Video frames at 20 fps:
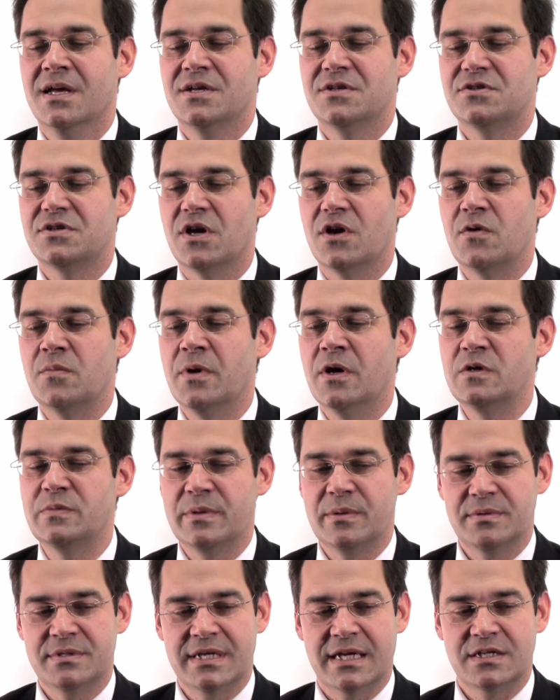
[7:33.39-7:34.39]
So most
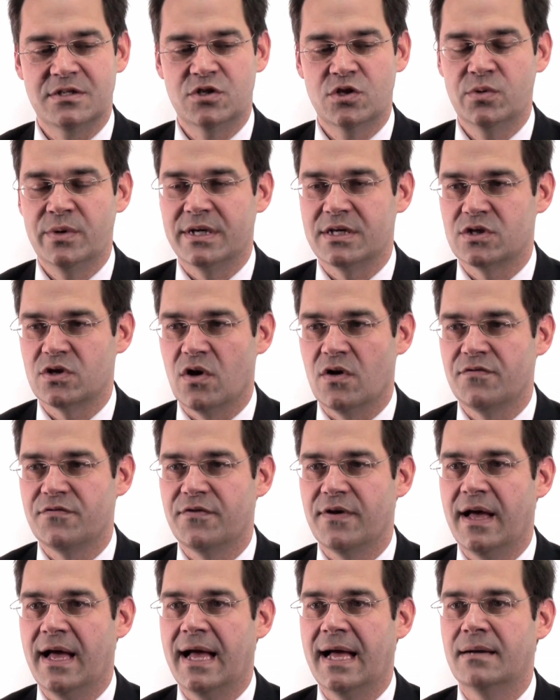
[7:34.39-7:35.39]
people take 2 weeks off,
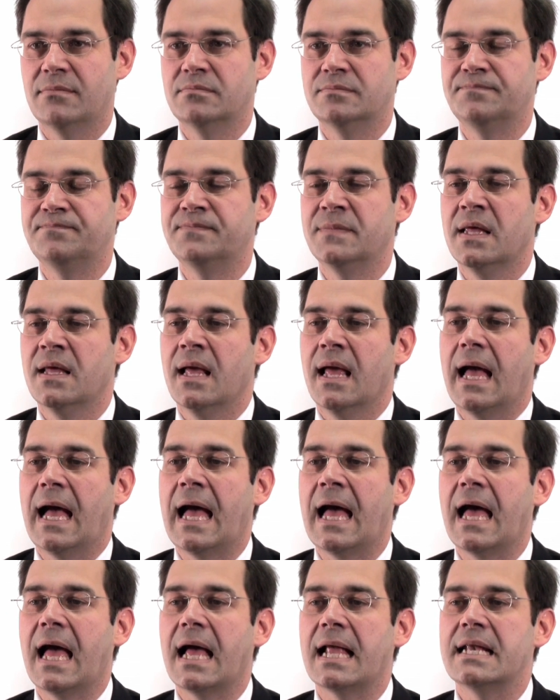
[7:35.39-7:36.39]

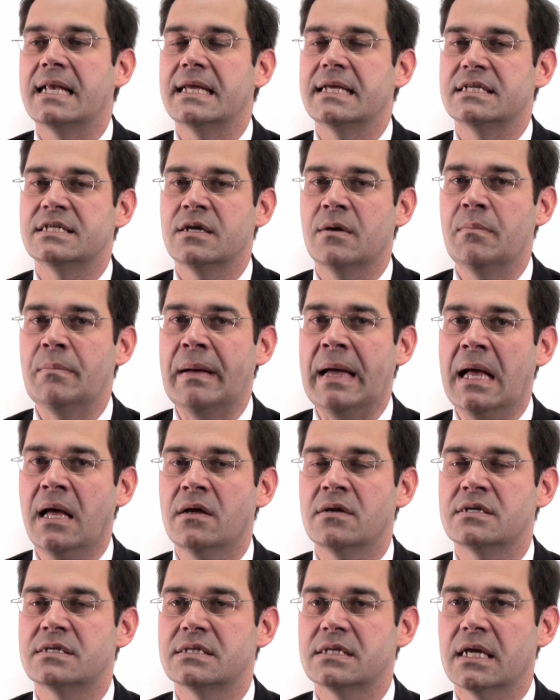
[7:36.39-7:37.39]
and it's
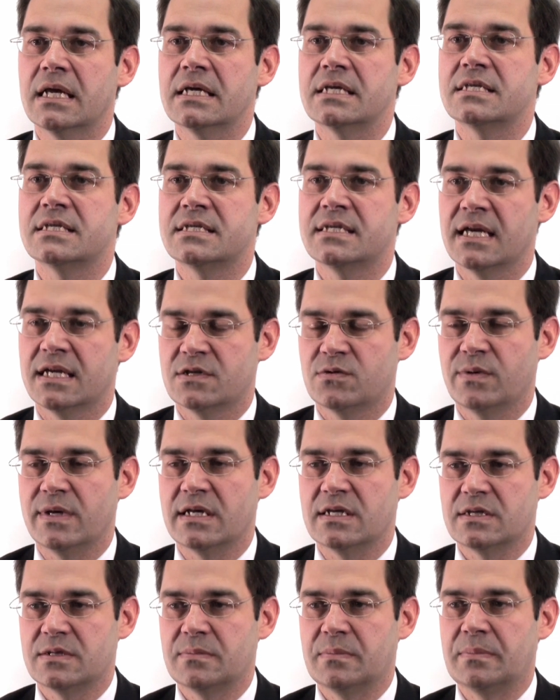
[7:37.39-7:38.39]
about 6
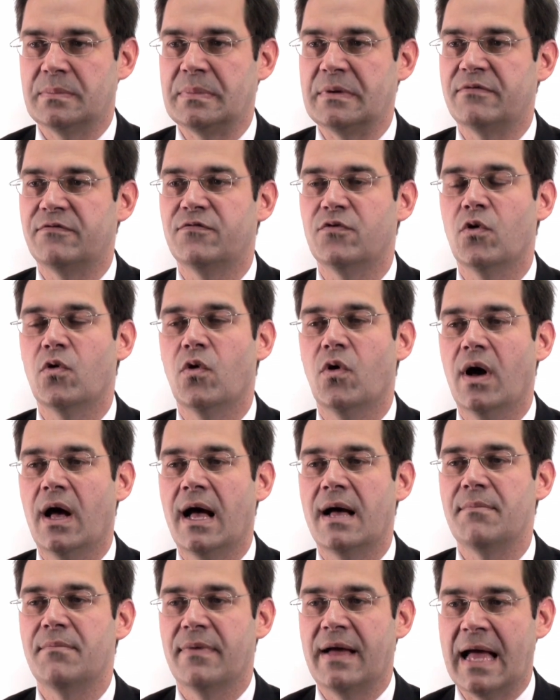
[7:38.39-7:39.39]
weeks before
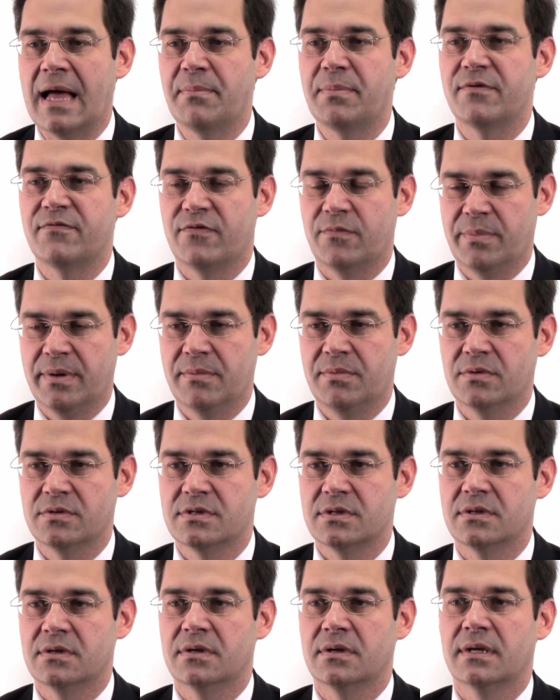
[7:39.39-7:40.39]
I'm happy for people
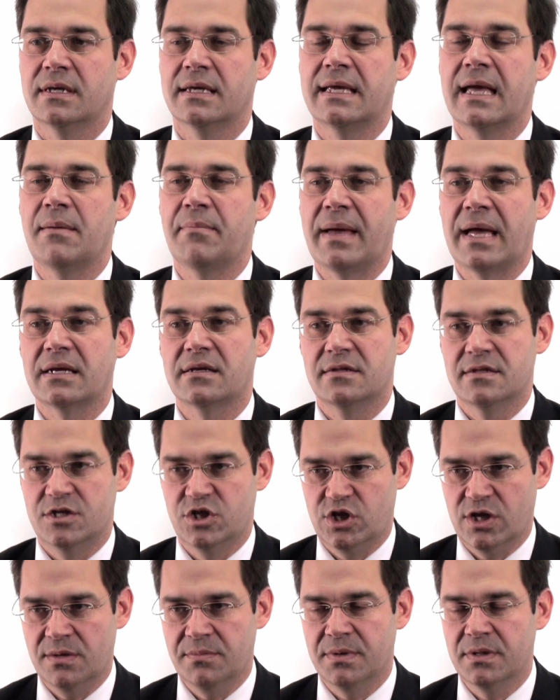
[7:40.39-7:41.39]
to get back to the
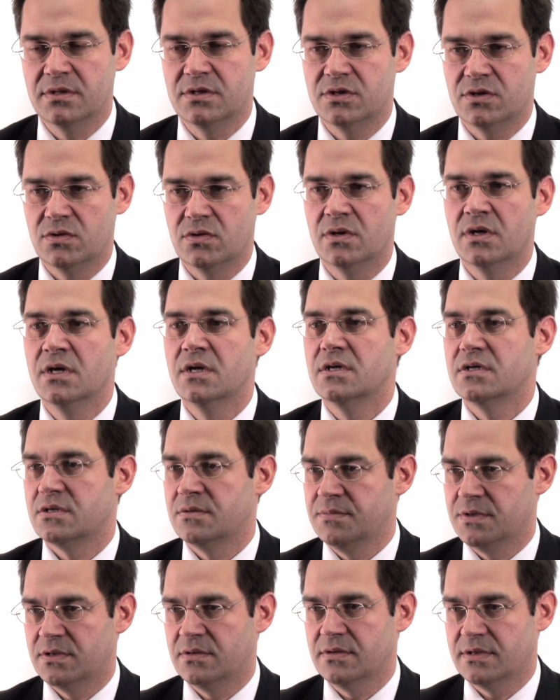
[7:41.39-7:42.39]
gym and do
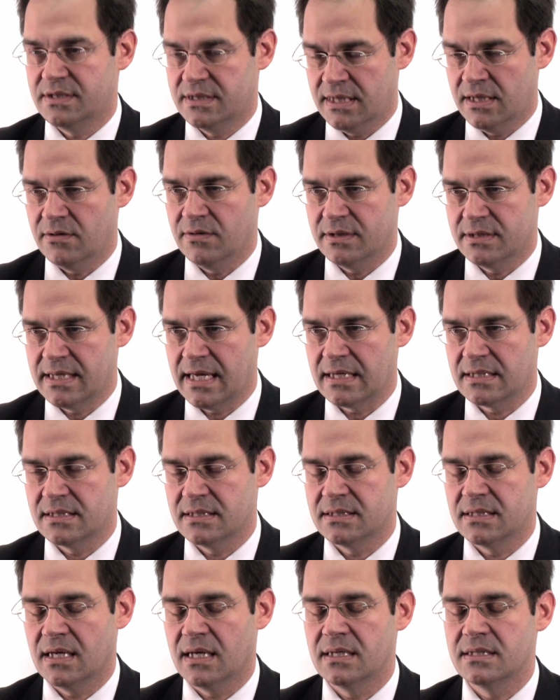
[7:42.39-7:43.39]
some sort of serious
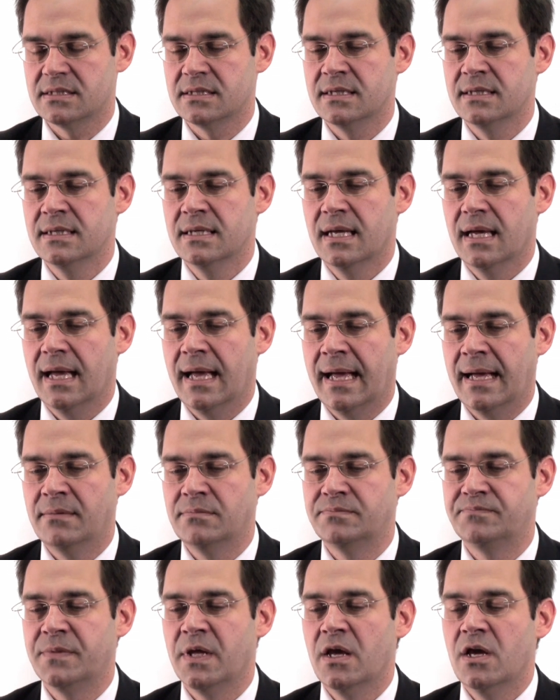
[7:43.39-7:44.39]
exercise.
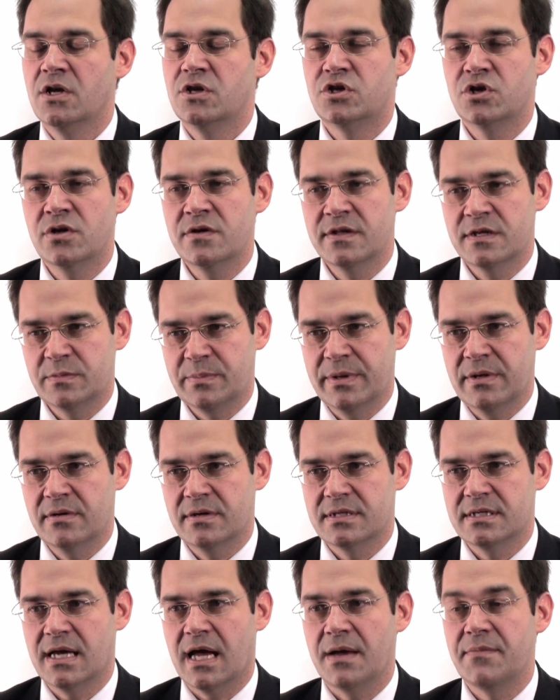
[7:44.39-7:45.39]
During this period
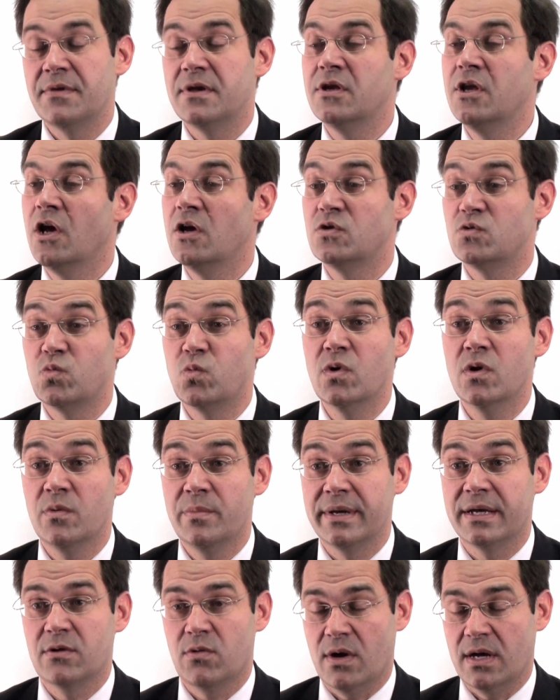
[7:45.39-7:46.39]
of time, the nose will
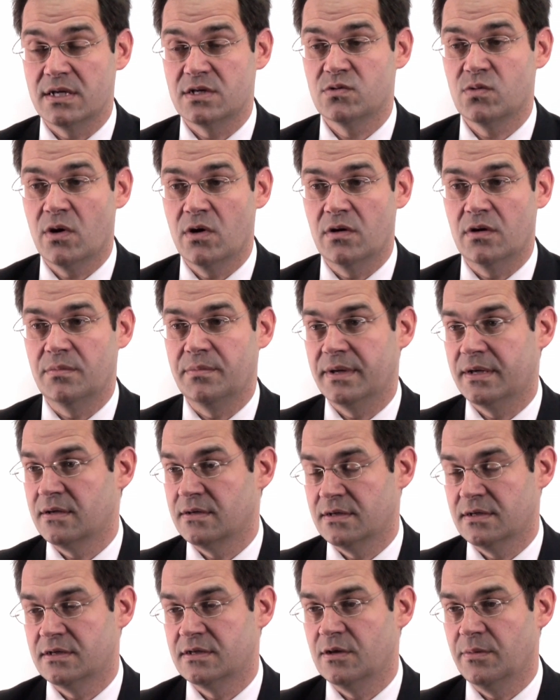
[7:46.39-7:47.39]
be quite swollen
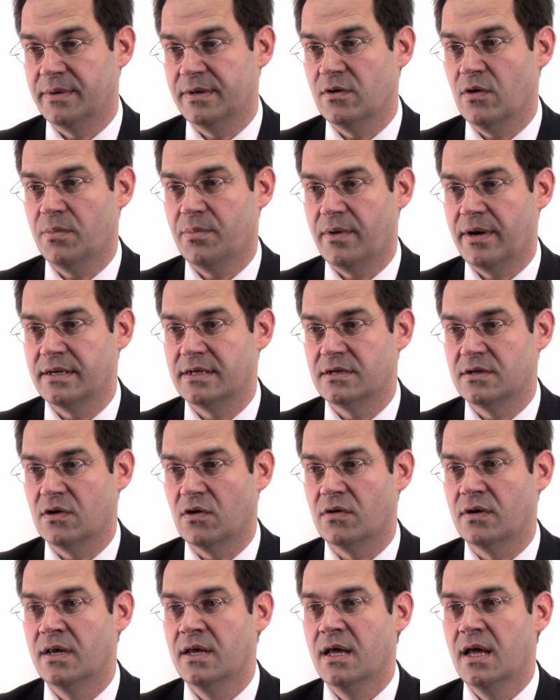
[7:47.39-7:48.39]
because it's still been operated
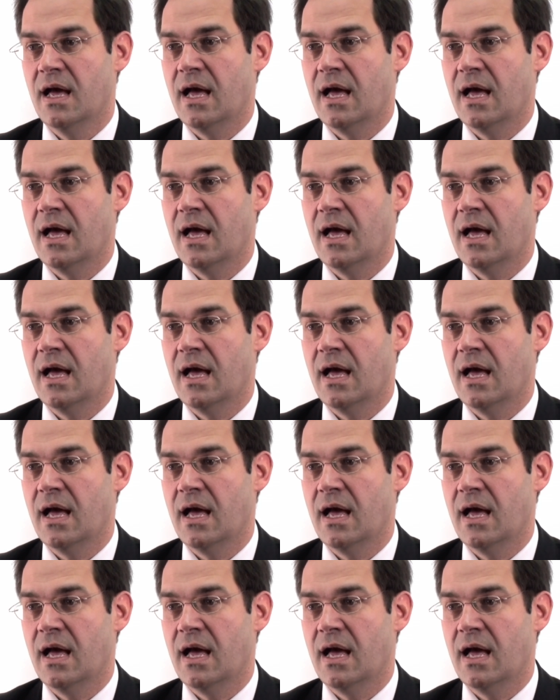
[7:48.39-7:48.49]
on,